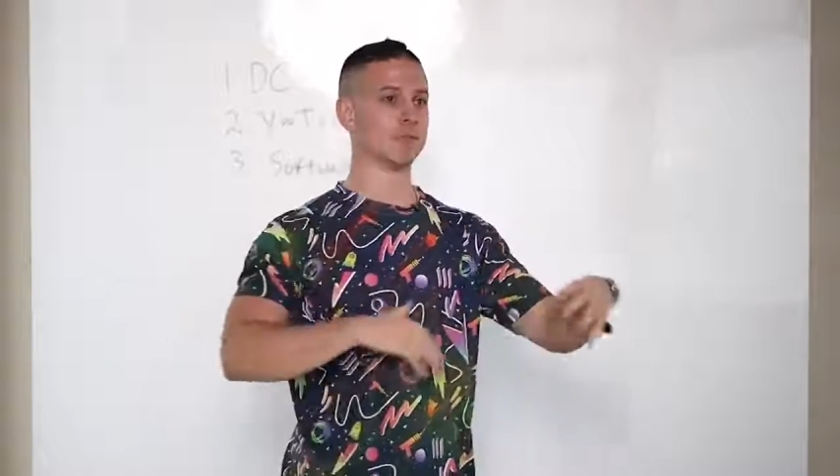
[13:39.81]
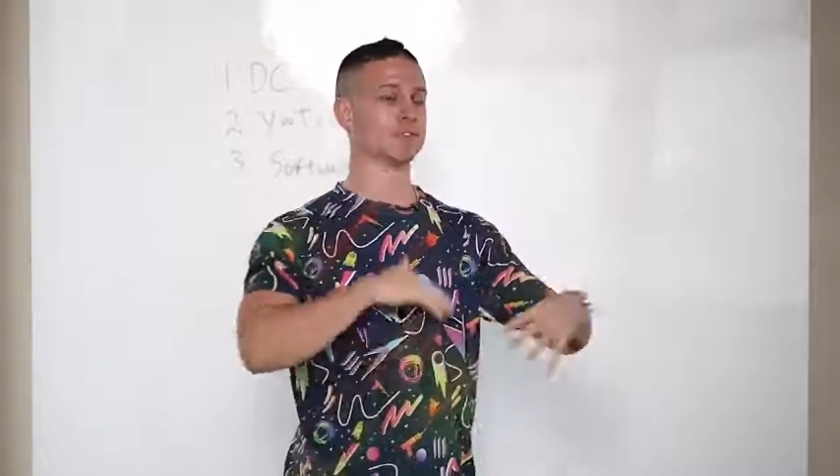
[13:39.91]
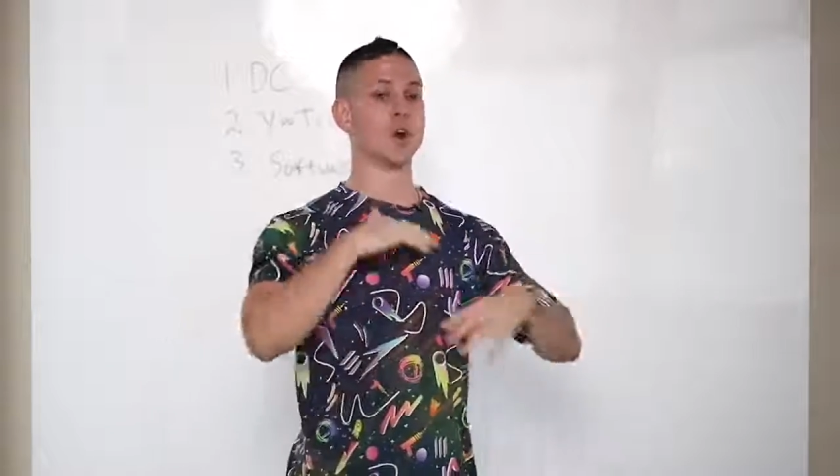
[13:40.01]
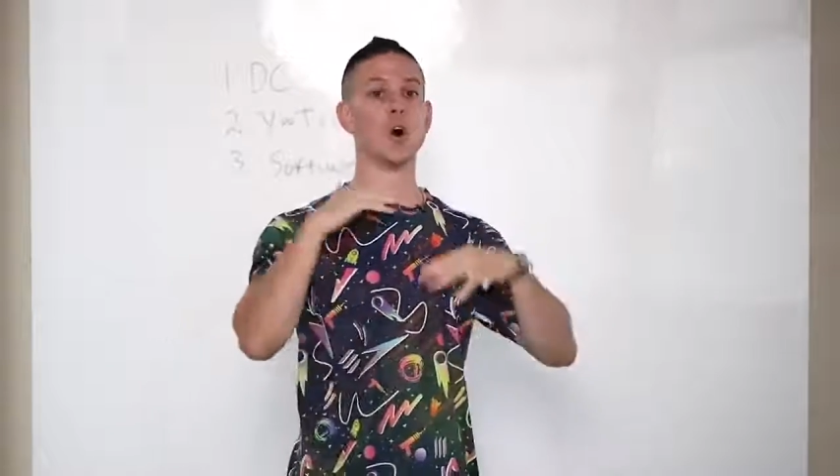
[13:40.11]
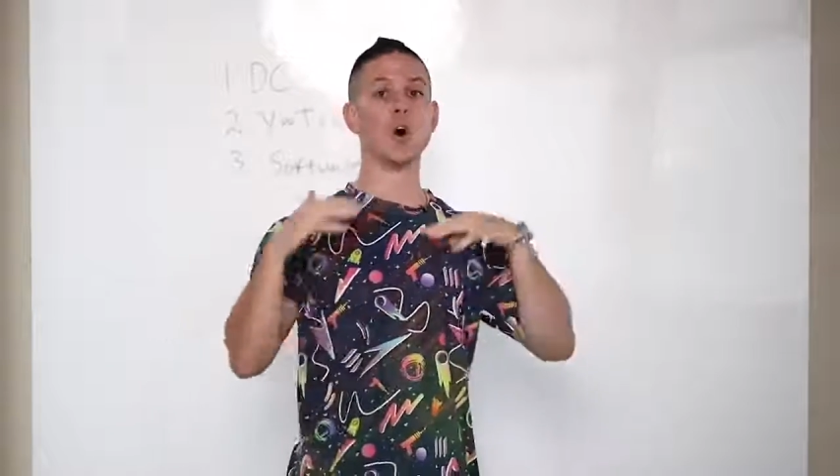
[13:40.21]

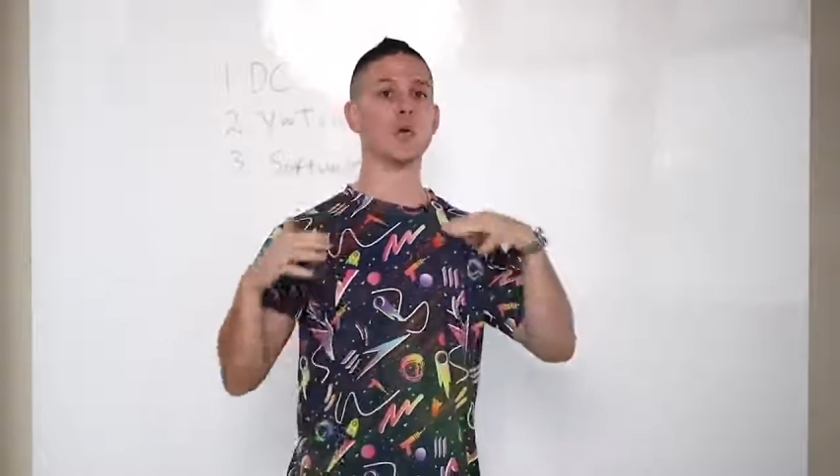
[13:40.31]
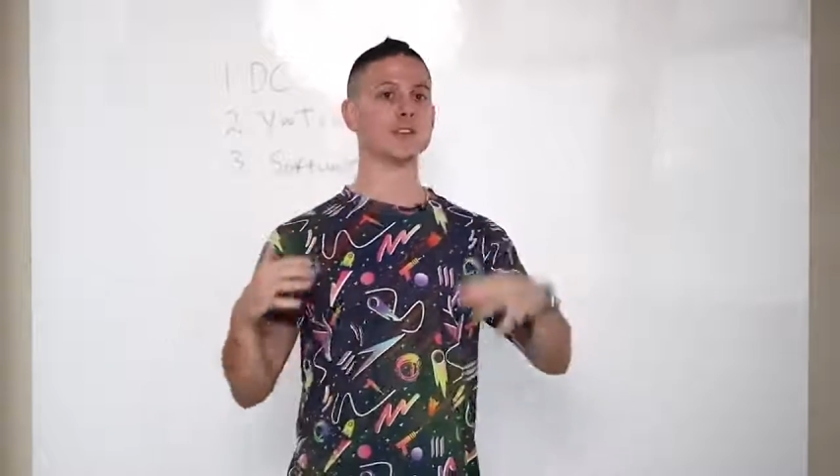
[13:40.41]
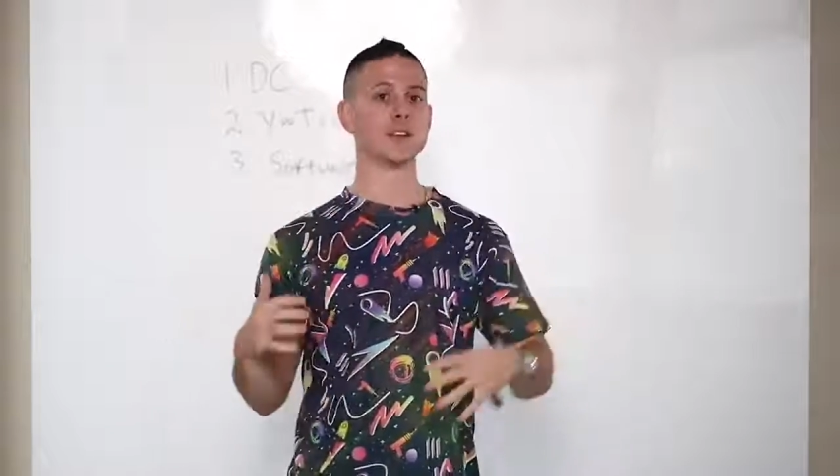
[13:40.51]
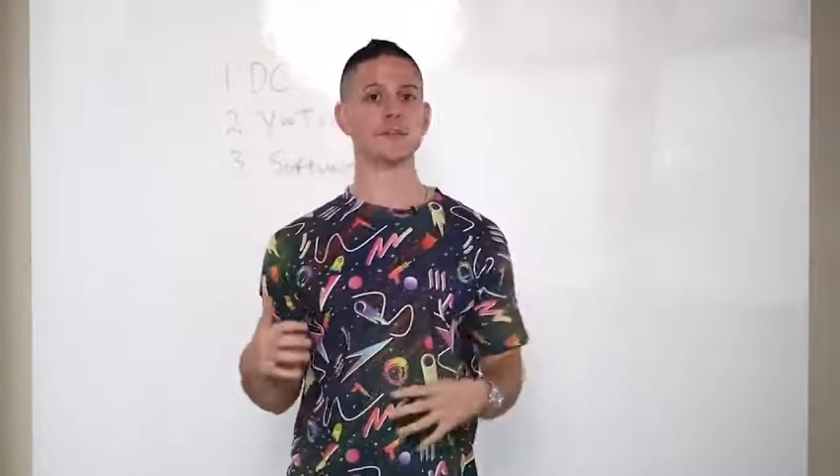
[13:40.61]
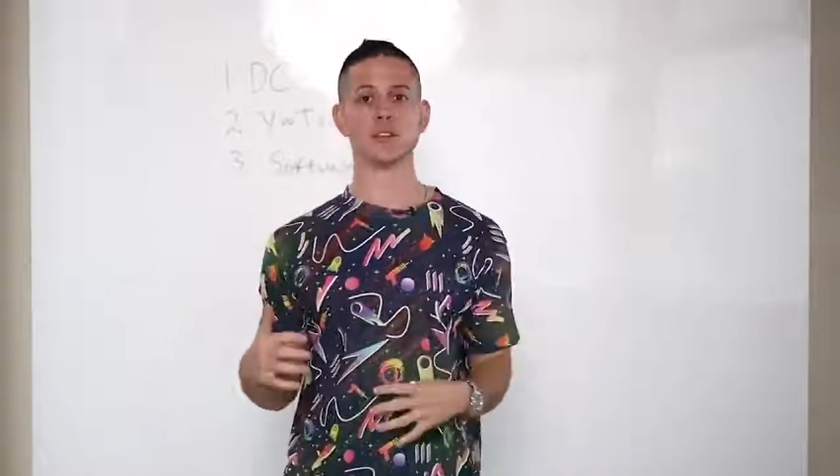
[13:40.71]
There's
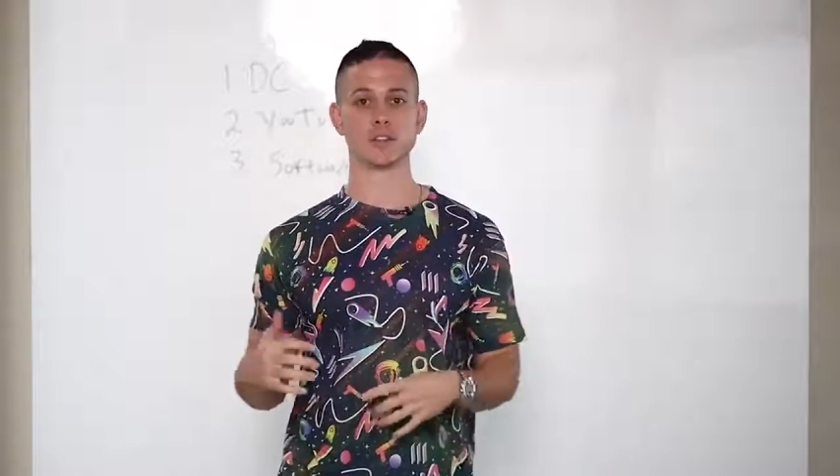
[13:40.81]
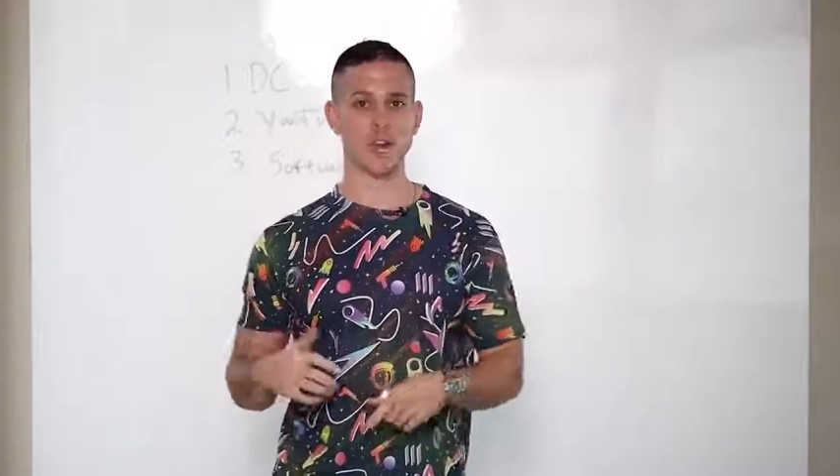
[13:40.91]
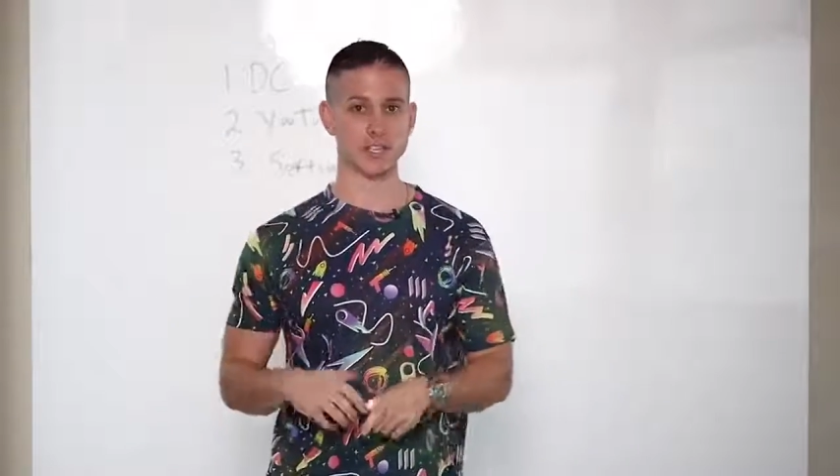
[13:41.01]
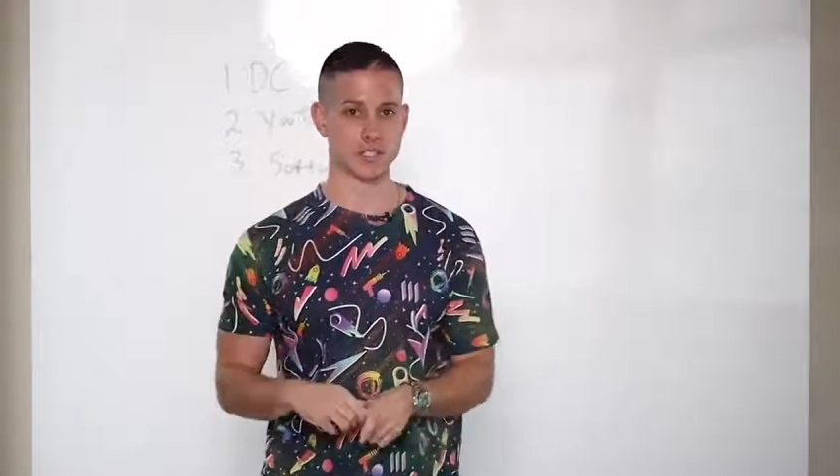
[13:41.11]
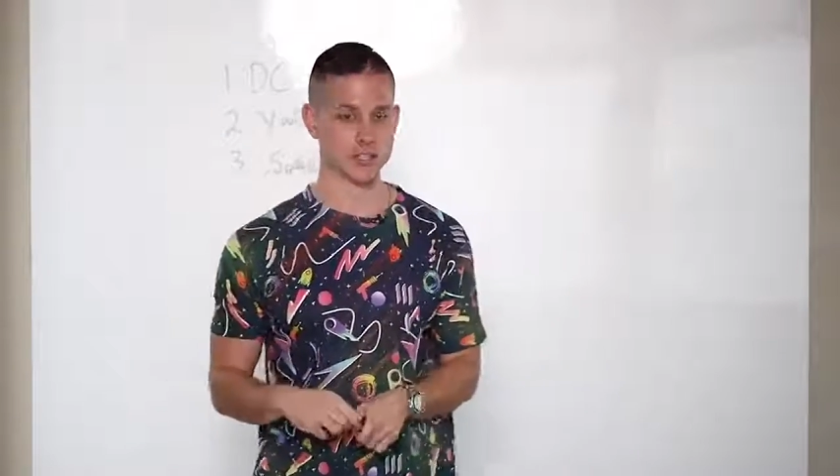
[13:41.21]
always gonna be
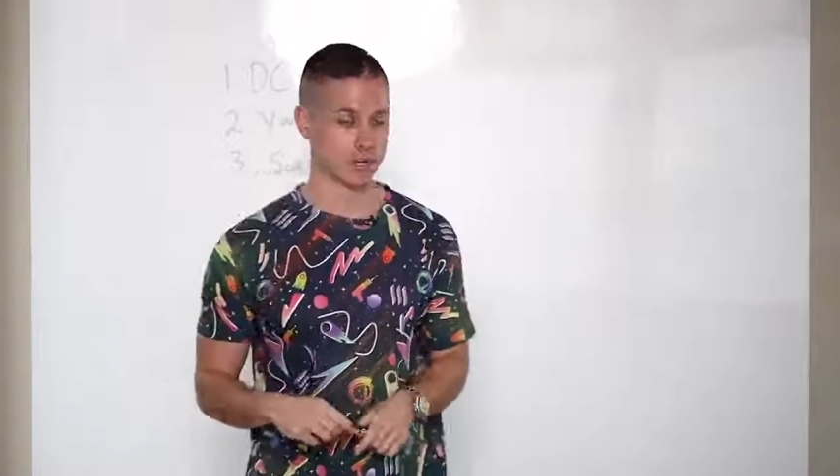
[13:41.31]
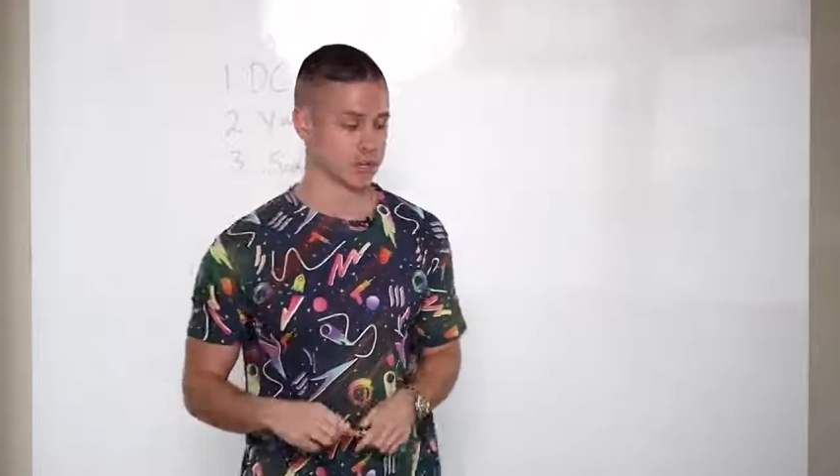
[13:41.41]
distractions as an